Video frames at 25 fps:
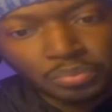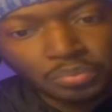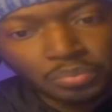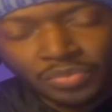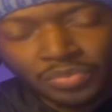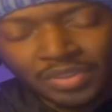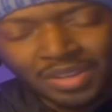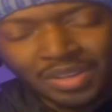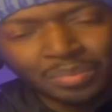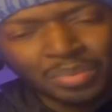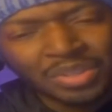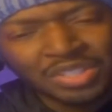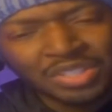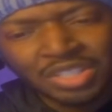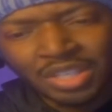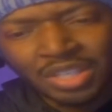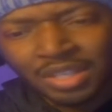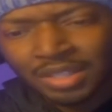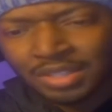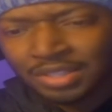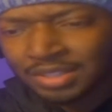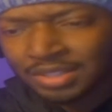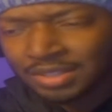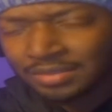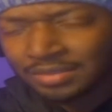But
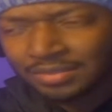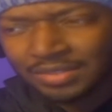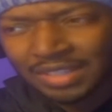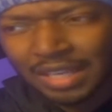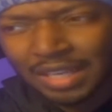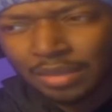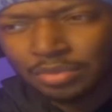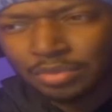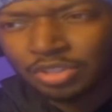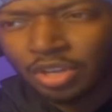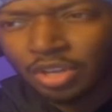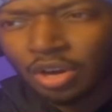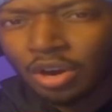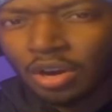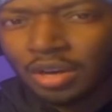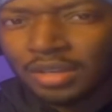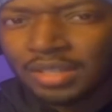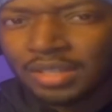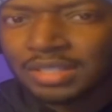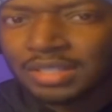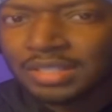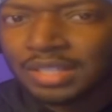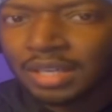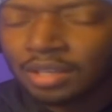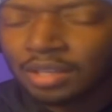just it was hard to
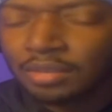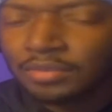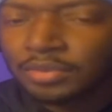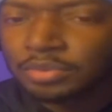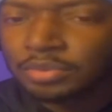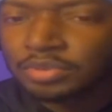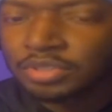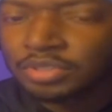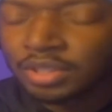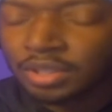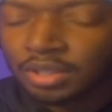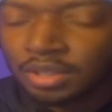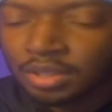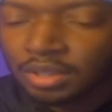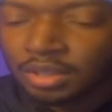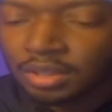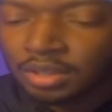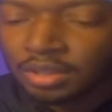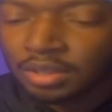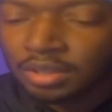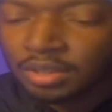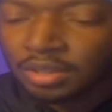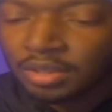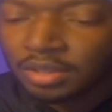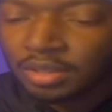tell if it was her,
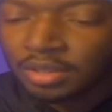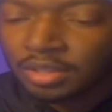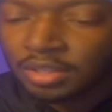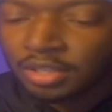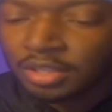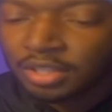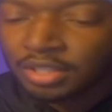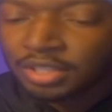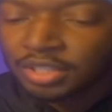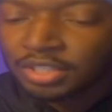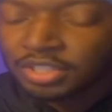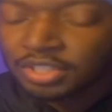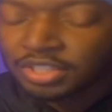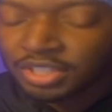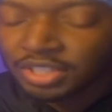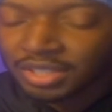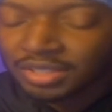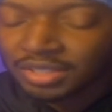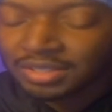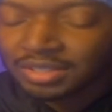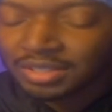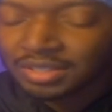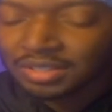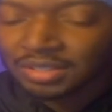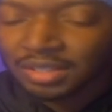just
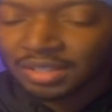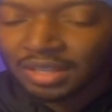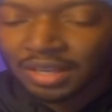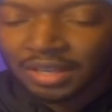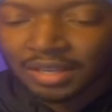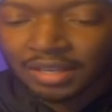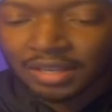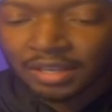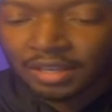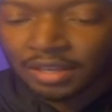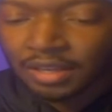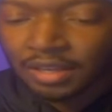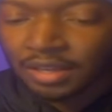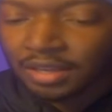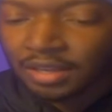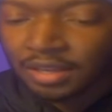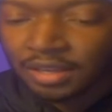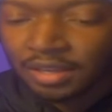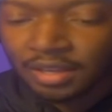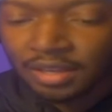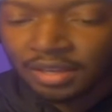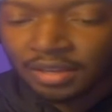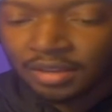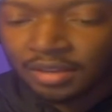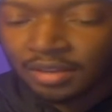cause like
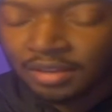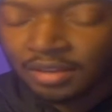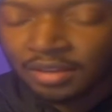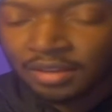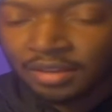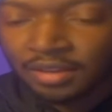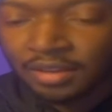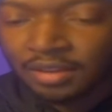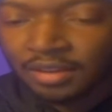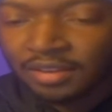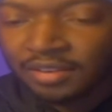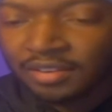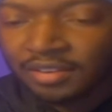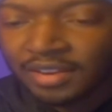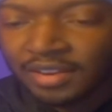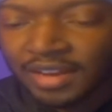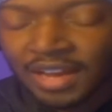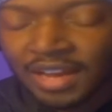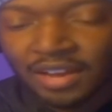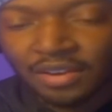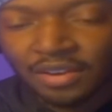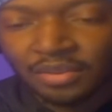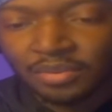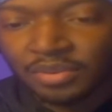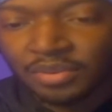I
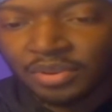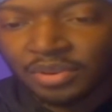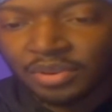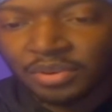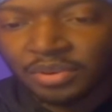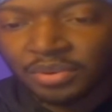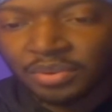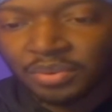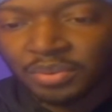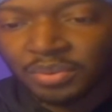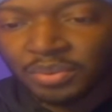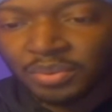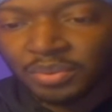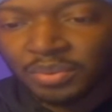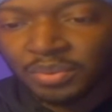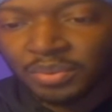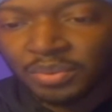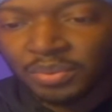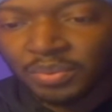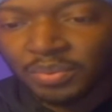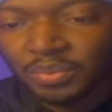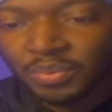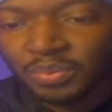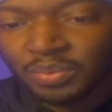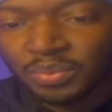don't know.
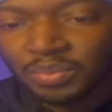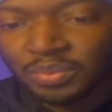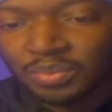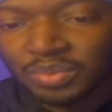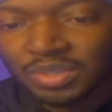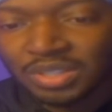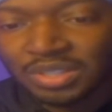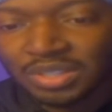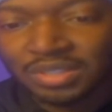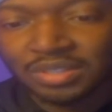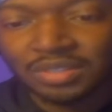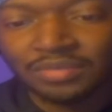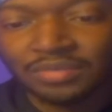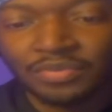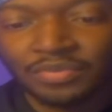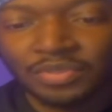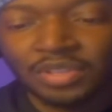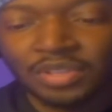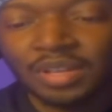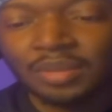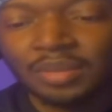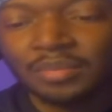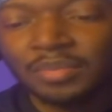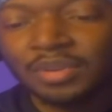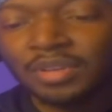For
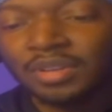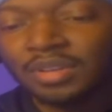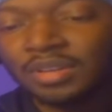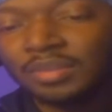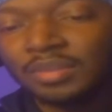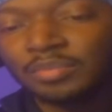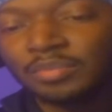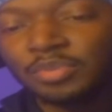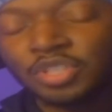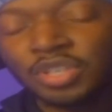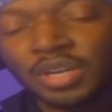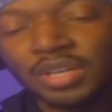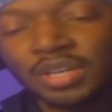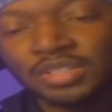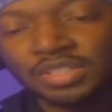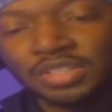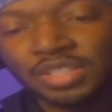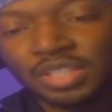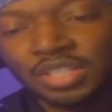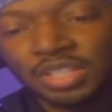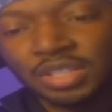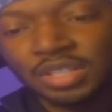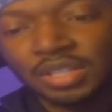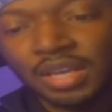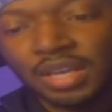them to
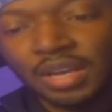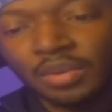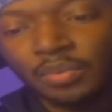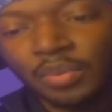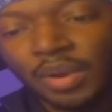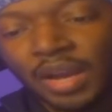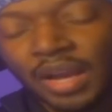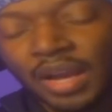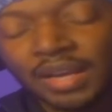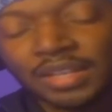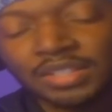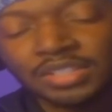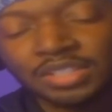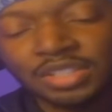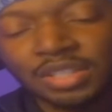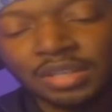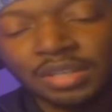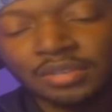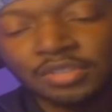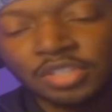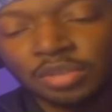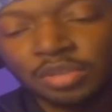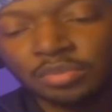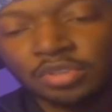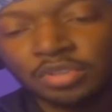transition that way, I could see if
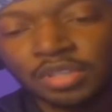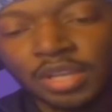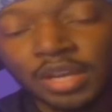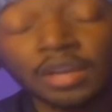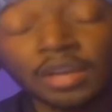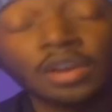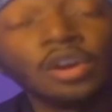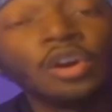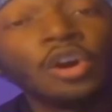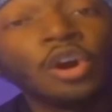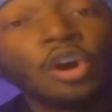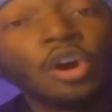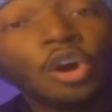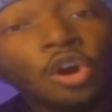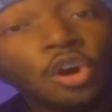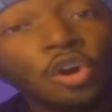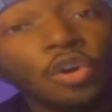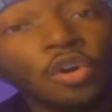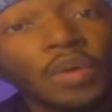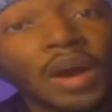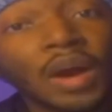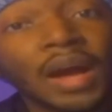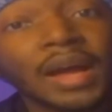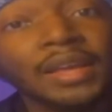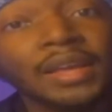she was like, "Oh,
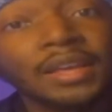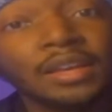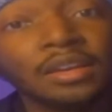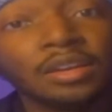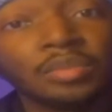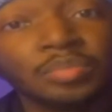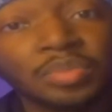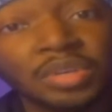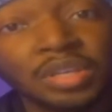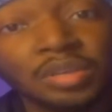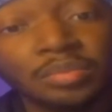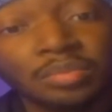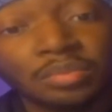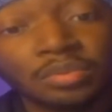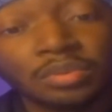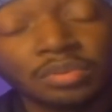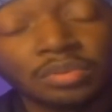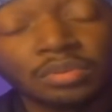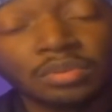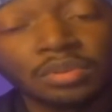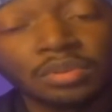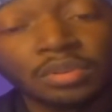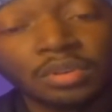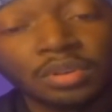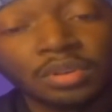I hear people."
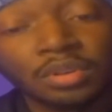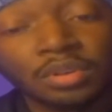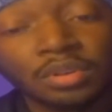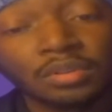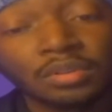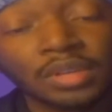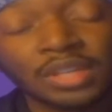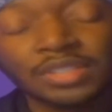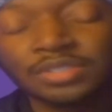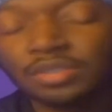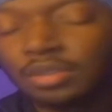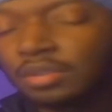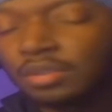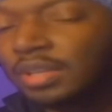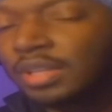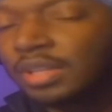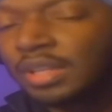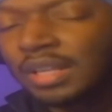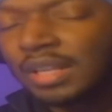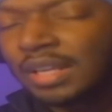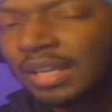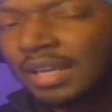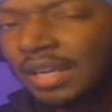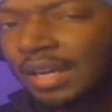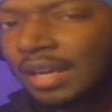That's the only thing
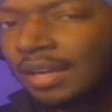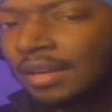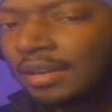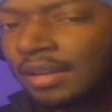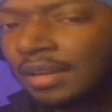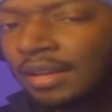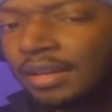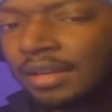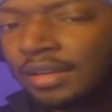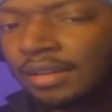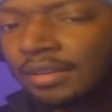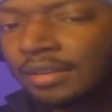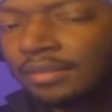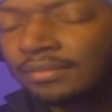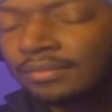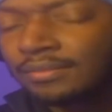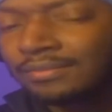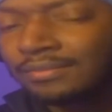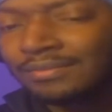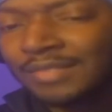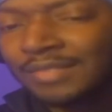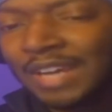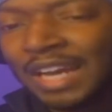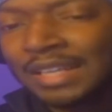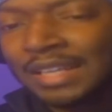that kind of like
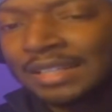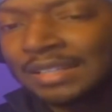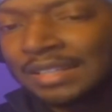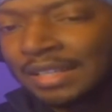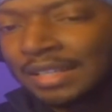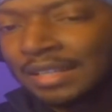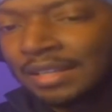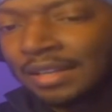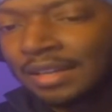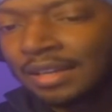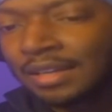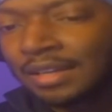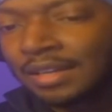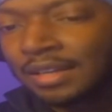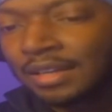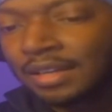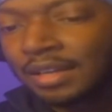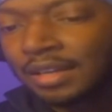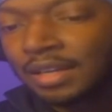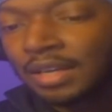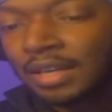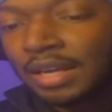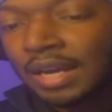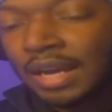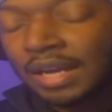I didn't like.
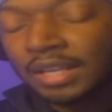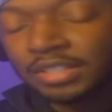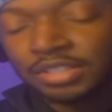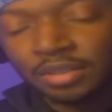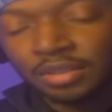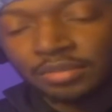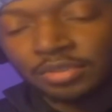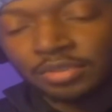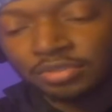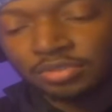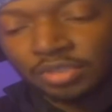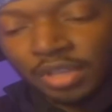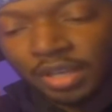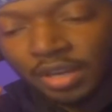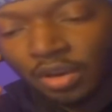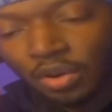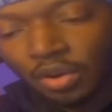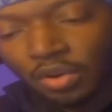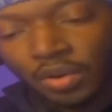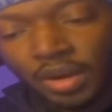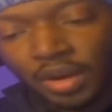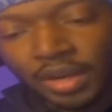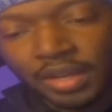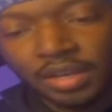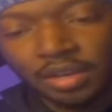I could see if she was like, "Oh,
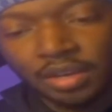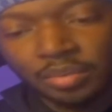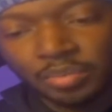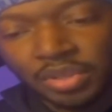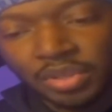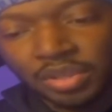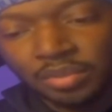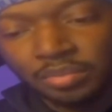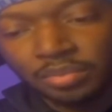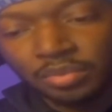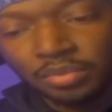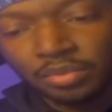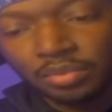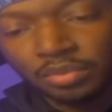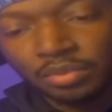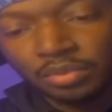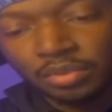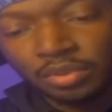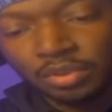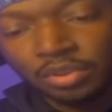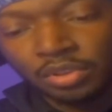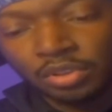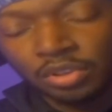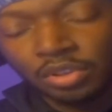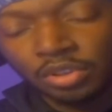I hear people.
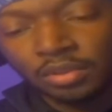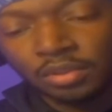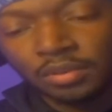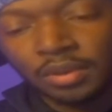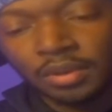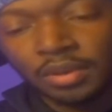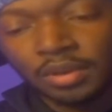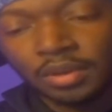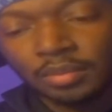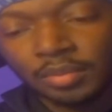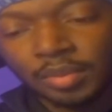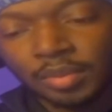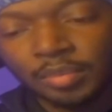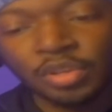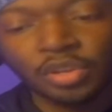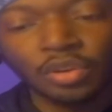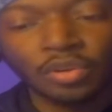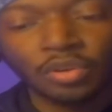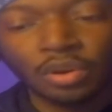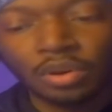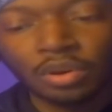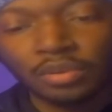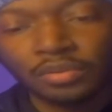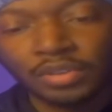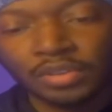Let me go
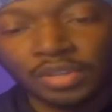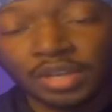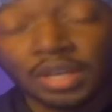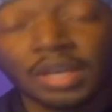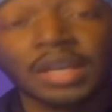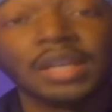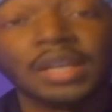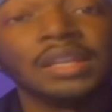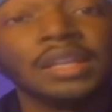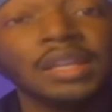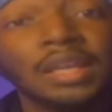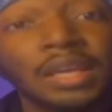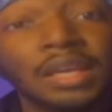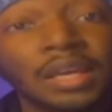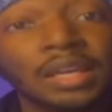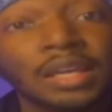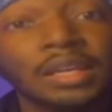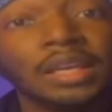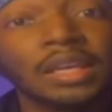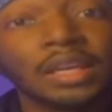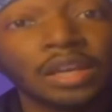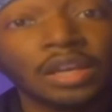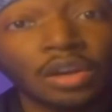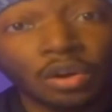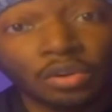over there," and then
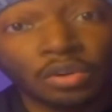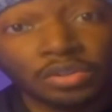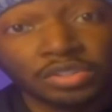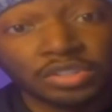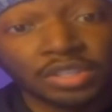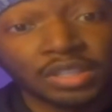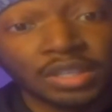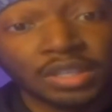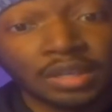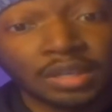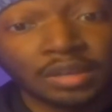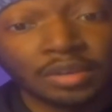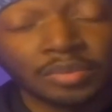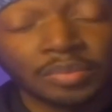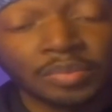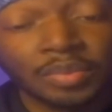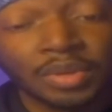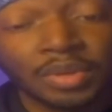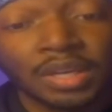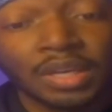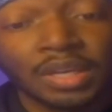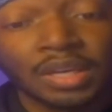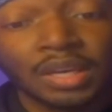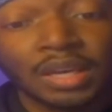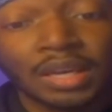it goes to him,
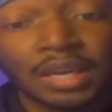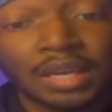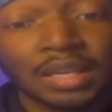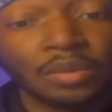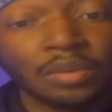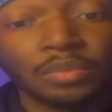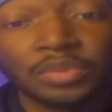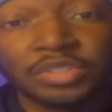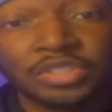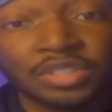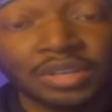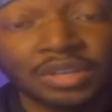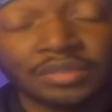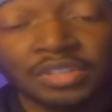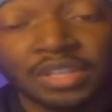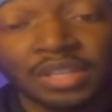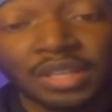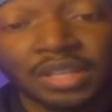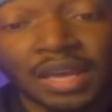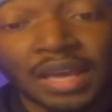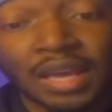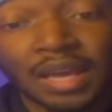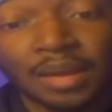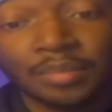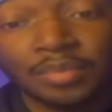and then we see everything that
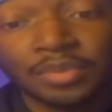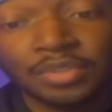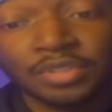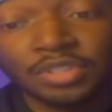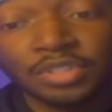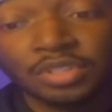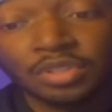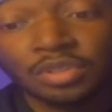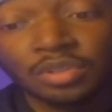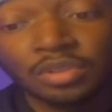happens.